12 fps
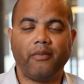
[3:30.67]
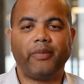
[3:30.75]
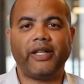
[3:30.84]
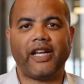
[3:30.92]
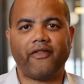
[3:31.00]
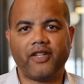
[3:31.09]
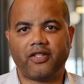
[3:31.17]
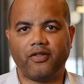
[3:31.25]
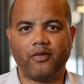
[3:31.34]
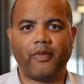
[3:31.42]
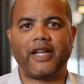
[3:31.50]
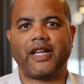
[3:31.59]
but every
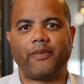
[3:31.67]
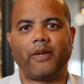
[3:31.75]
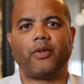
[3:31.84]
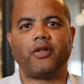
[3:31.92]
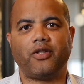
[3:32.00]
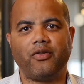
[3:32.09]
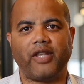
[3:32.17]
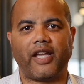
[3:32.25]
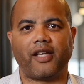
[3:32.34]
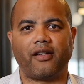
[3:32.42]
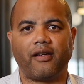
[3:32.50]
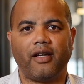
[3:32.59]
student might not be able to do
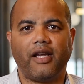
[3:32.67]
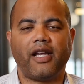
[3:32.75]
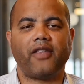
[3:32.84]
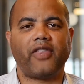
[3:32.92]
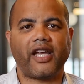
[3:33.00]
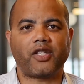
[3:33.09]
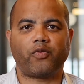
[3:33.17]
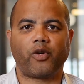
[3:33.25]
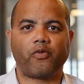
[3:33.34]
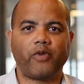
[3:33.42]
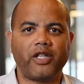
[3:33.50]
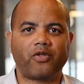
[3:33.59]
that. And that's
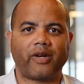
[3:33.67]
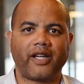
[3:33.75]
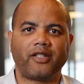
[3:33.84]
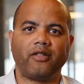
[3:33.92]
where we try